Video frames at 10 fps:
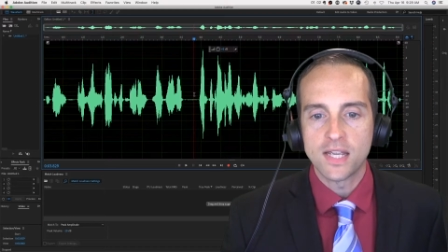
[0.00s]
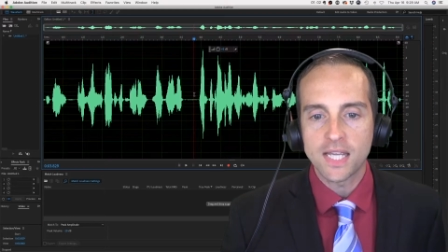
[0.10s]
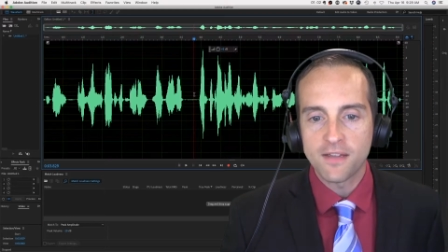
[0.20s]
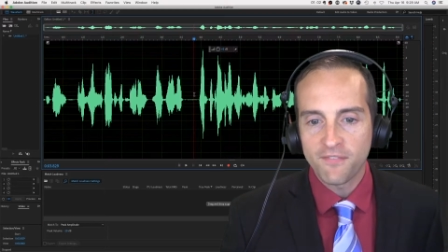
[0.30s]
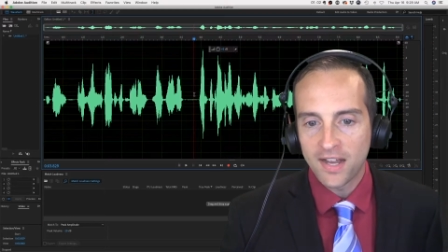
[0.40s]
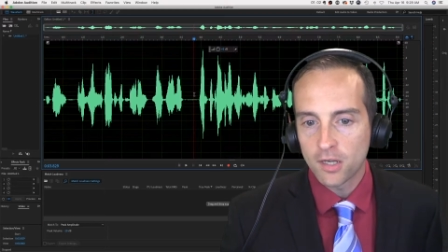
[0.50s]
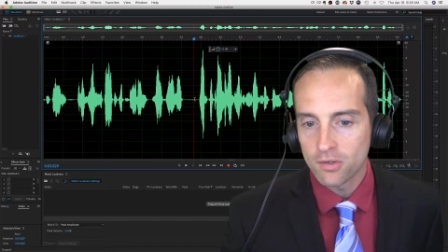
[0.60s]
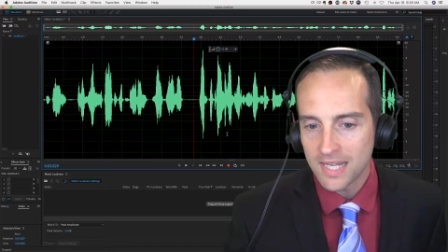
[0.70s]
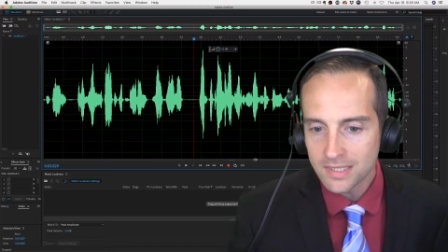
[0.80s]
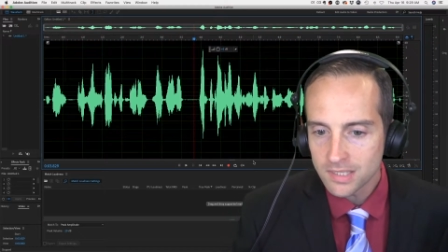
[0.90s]
if I go
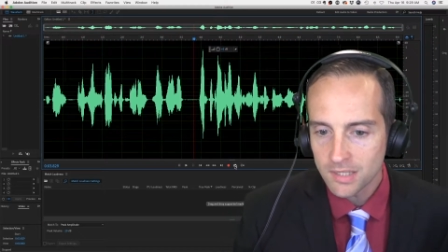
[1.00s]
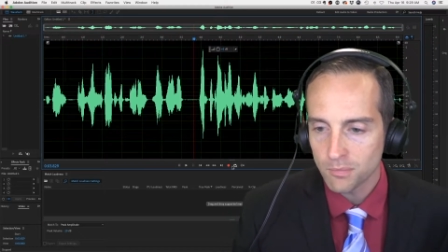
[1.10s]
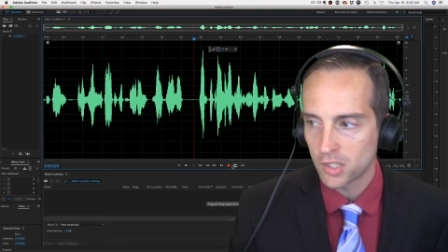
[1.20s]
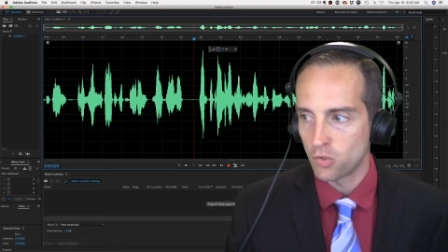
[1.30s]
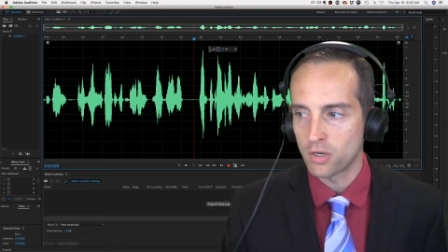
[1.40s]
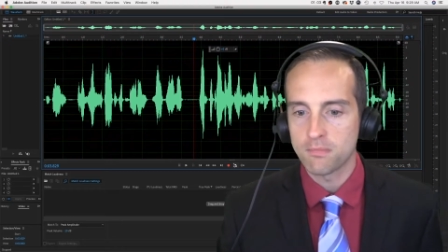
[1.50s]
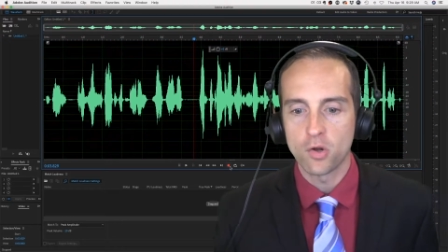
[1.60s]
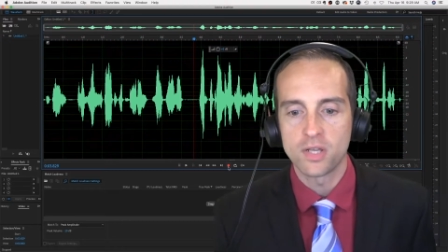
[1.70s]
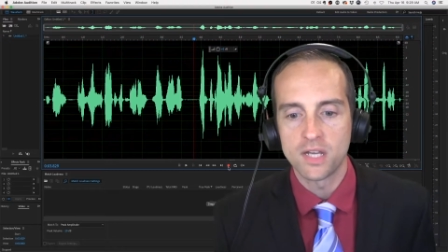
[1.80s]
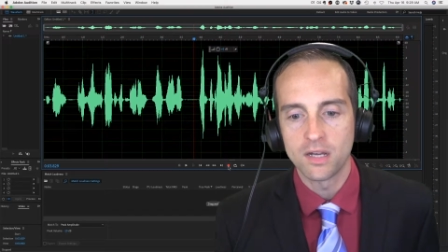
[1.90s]
to instant record
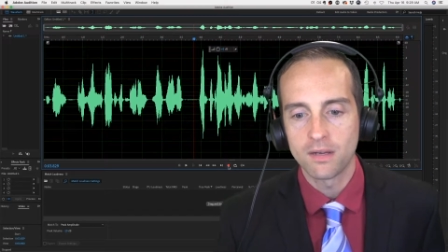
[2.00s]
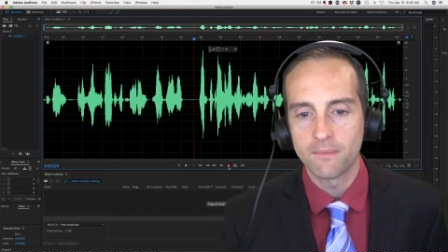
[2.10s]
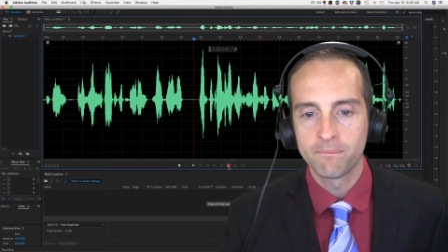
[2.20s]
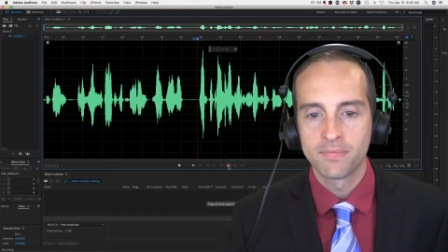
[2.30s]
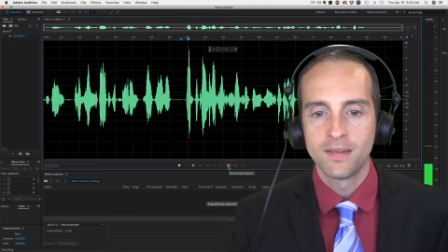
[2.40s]
mode here